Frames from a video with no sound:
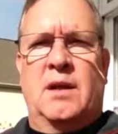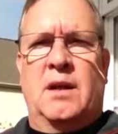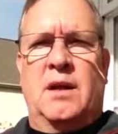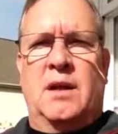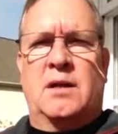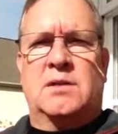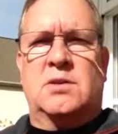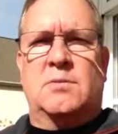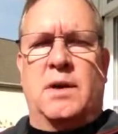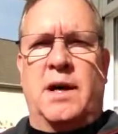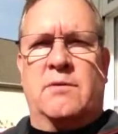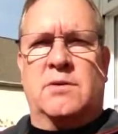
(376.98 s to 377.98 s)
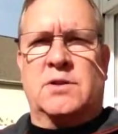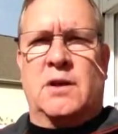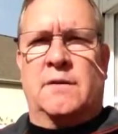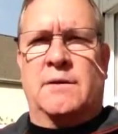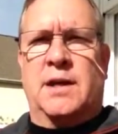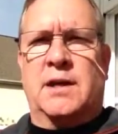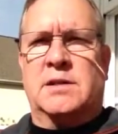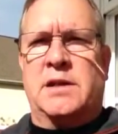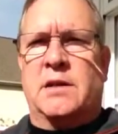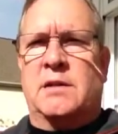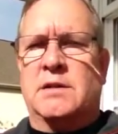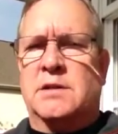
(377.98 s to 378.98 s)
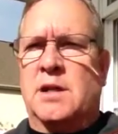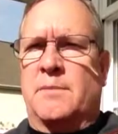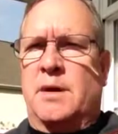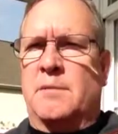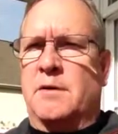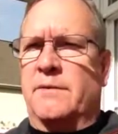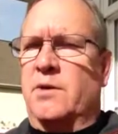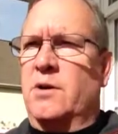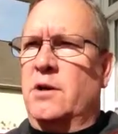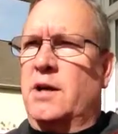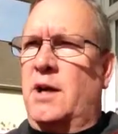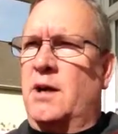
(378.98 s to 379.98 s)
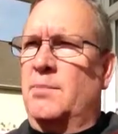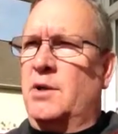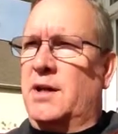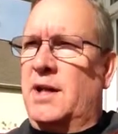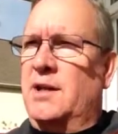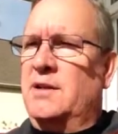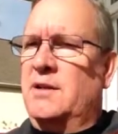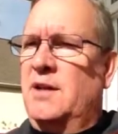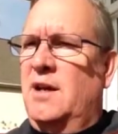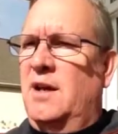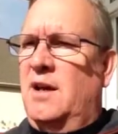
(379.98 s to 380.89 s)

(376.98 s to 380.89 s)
to Microsoft Excel, and some of them are very complicated,